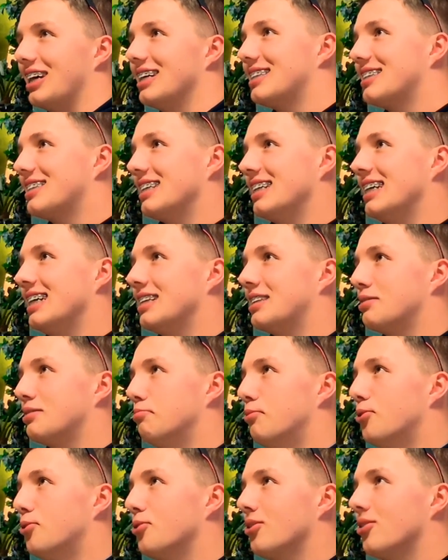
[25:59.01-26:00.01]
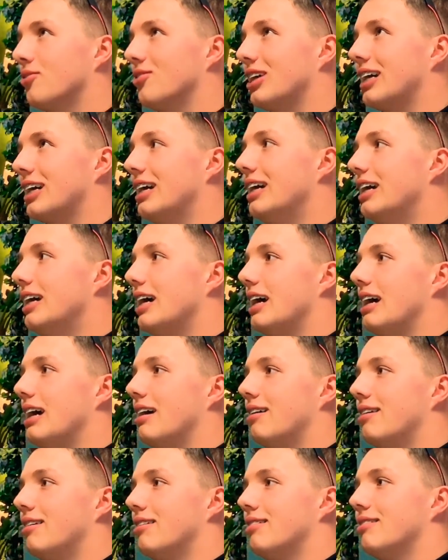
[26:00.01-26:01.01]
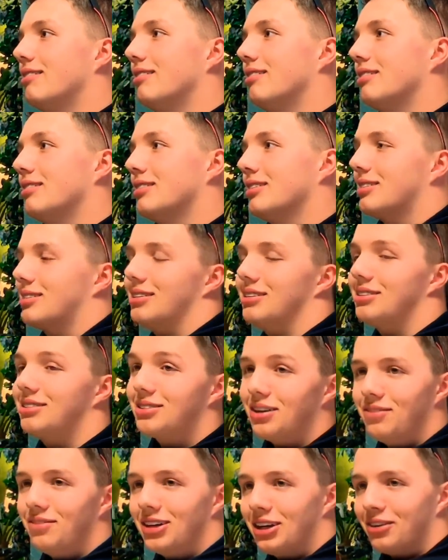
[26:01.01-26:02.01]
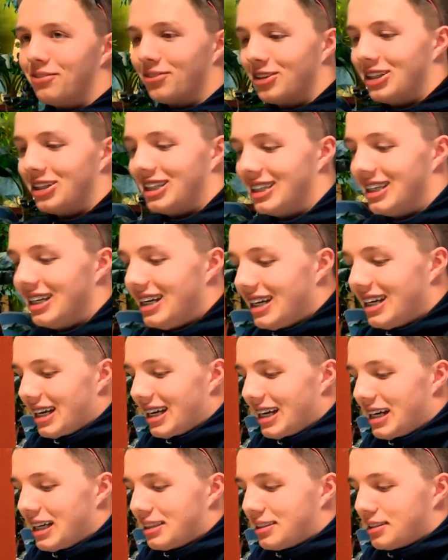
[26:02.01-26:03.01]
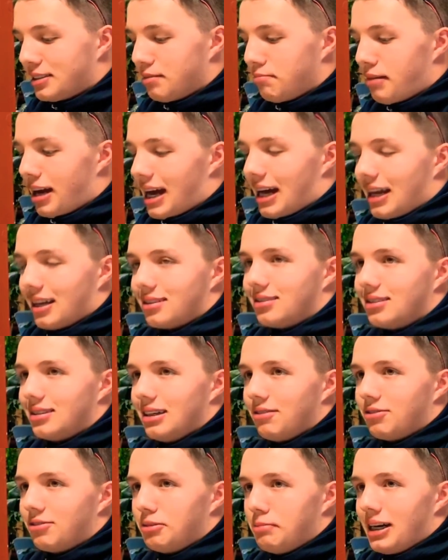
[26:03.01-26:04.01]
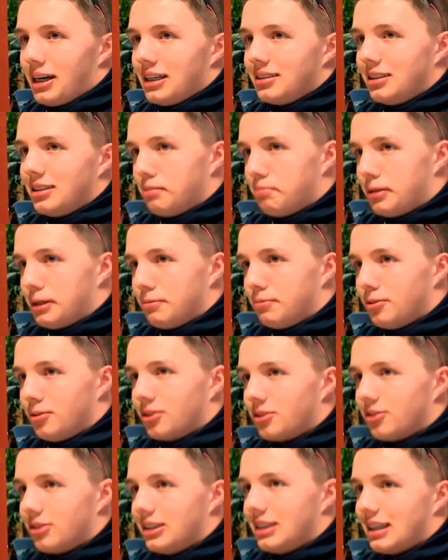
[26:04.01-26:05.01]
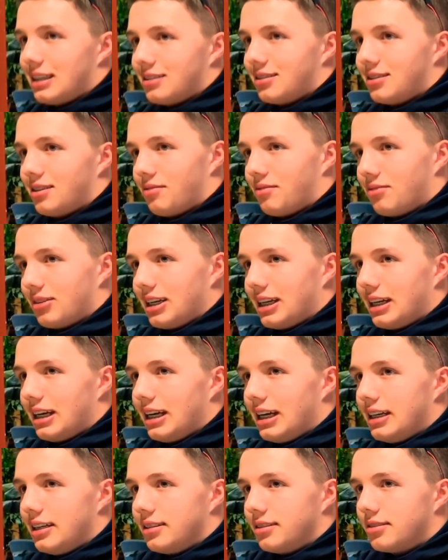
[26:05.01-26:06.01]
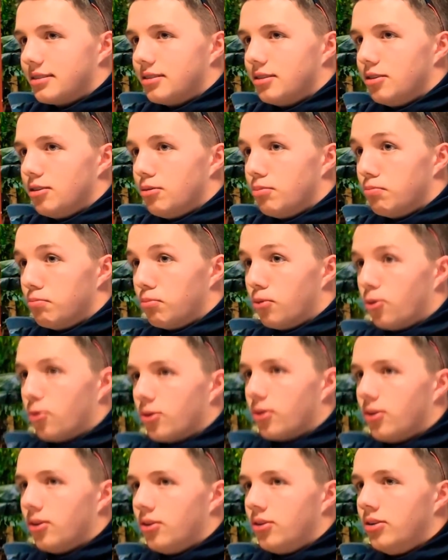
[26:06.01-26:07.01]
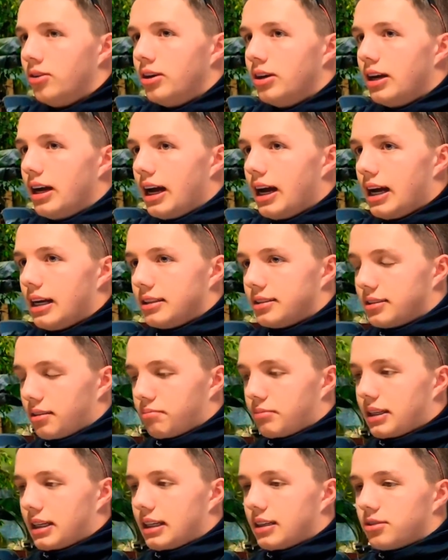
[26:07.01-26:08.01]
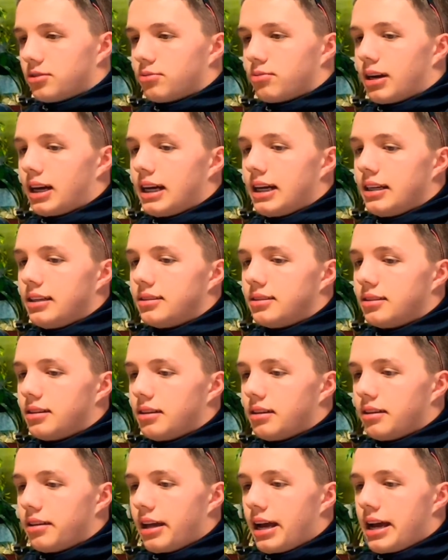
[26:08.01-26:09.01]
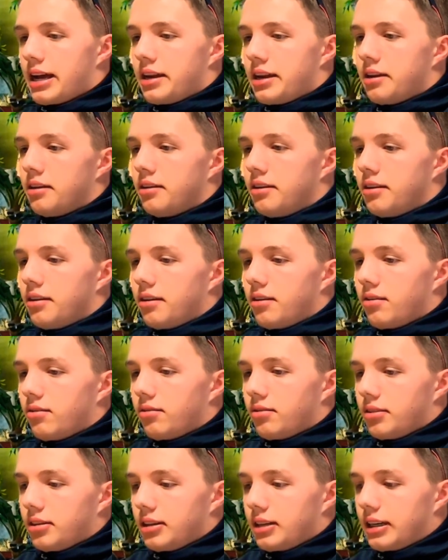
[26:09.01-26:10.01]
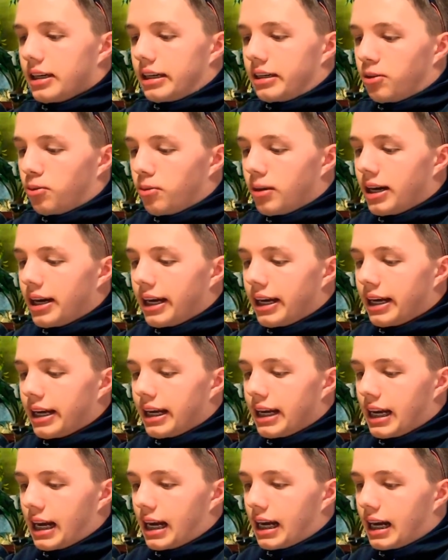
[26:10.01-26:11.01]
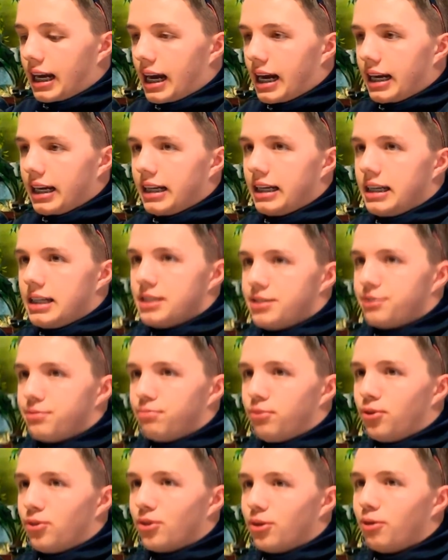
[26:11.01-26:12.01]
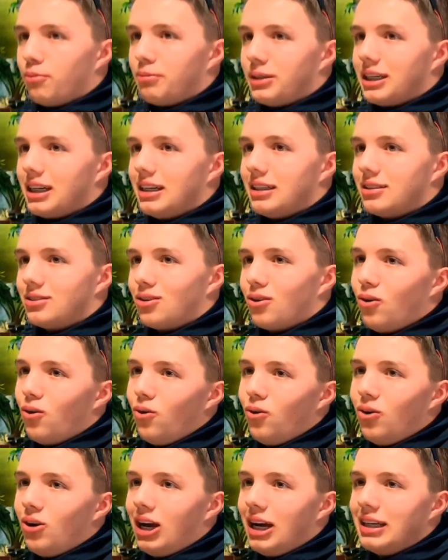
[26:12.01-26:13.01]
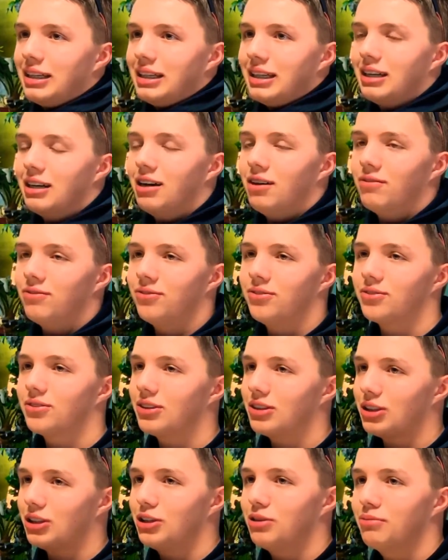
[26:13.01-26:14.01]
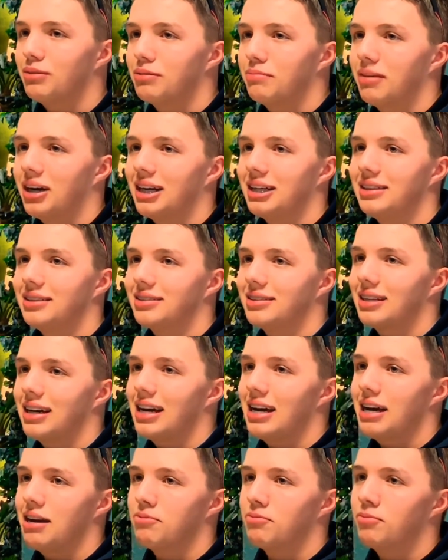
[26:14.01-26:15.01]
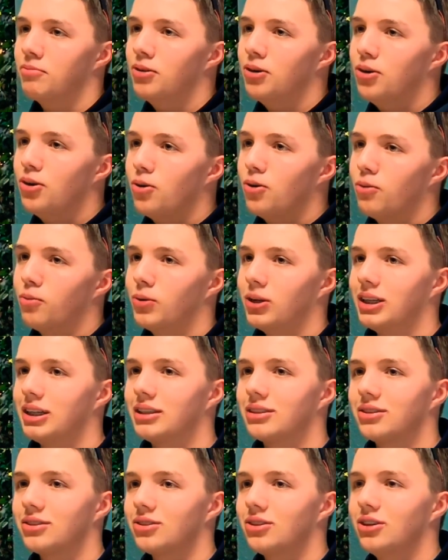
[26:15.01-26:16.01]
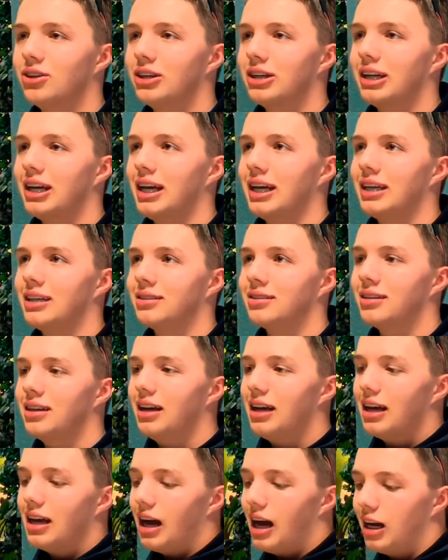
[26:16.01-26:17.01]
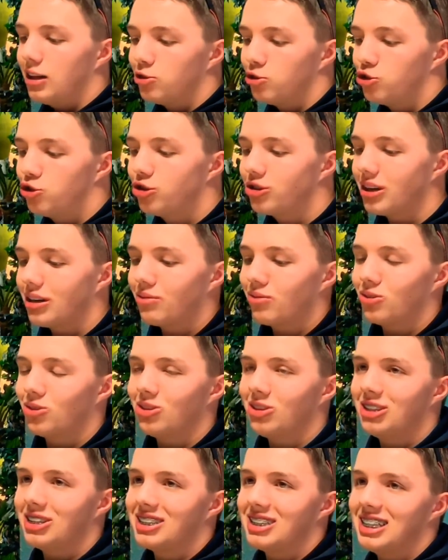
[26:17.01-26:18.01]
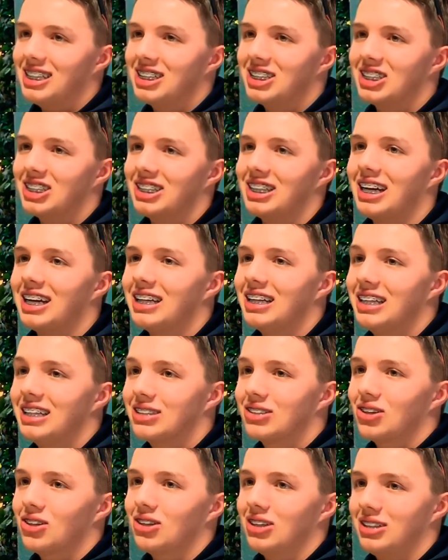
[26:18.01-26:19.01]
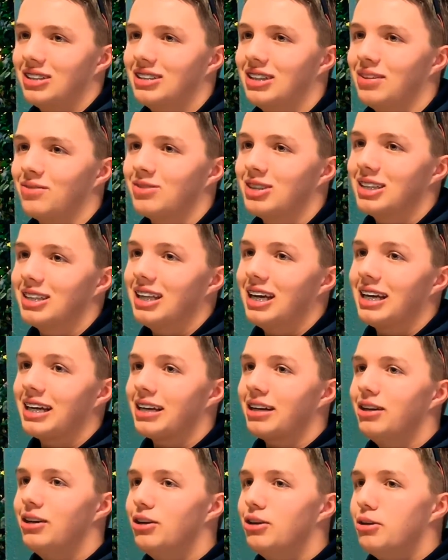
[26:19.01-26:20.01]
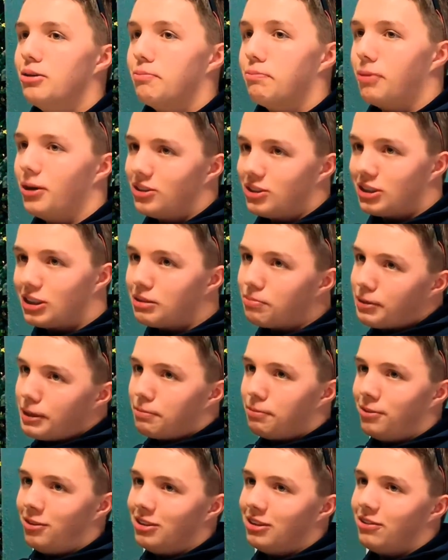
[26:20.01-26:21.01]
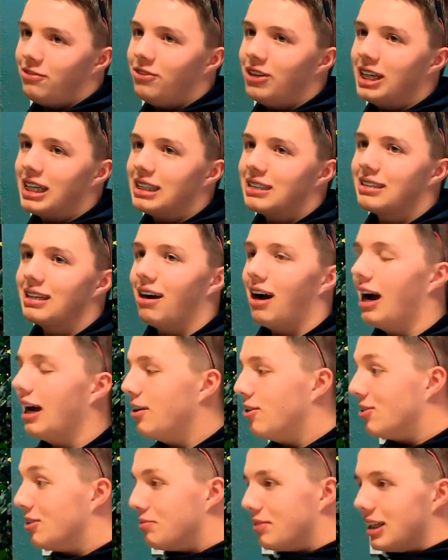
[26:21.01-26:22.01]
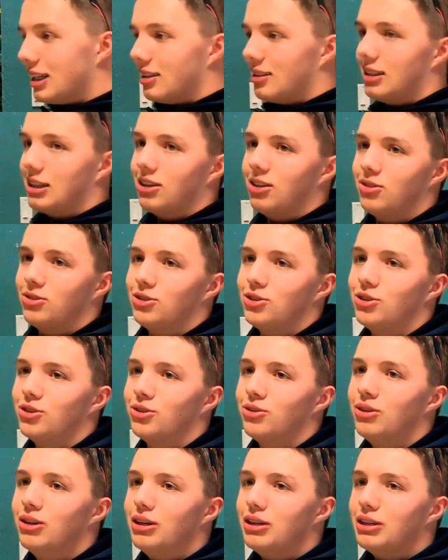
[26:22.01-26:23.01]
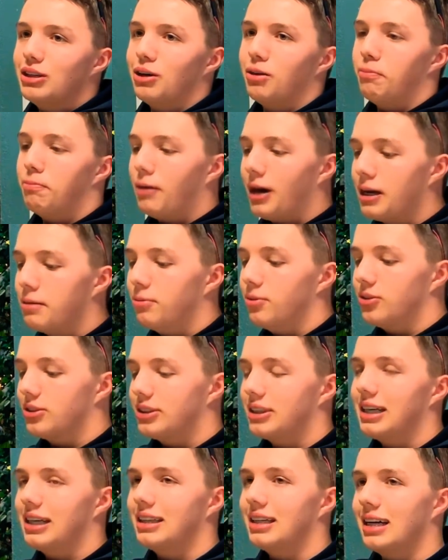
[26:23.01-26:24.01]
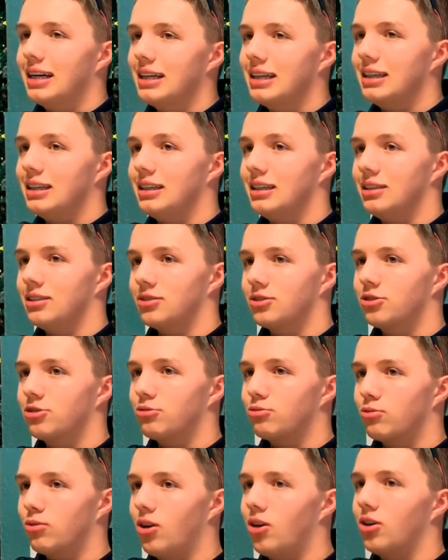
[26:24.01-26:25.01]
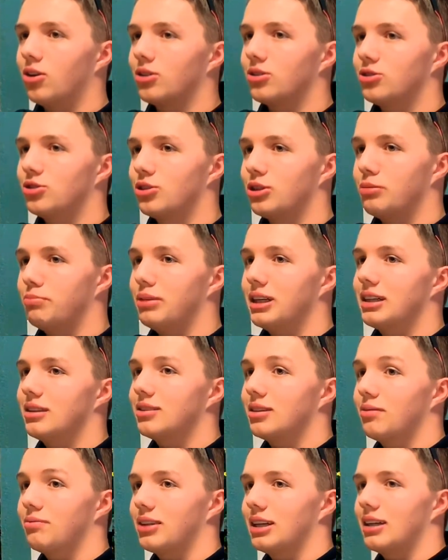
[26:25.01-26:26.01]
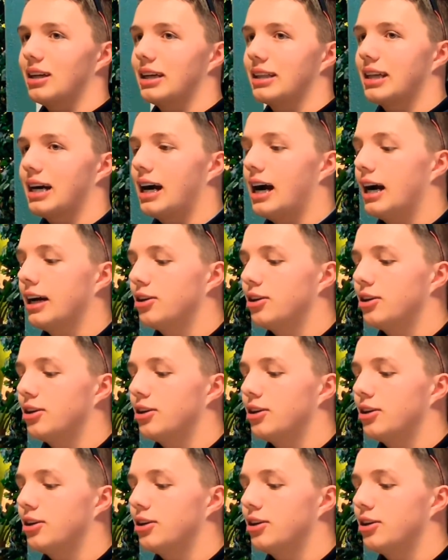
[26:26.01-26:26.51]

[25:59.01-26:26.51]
It's more of like, sum it up really. It's the mass. If the mass of the people agree that something is moral and something is right, then in a way it kind of is moral, because the whole idea of human mindset and what is good is a generalization that it's all accepted, like punching people in the face. Now I don't immediately go to, Bible said that it is wrong to commit something like that.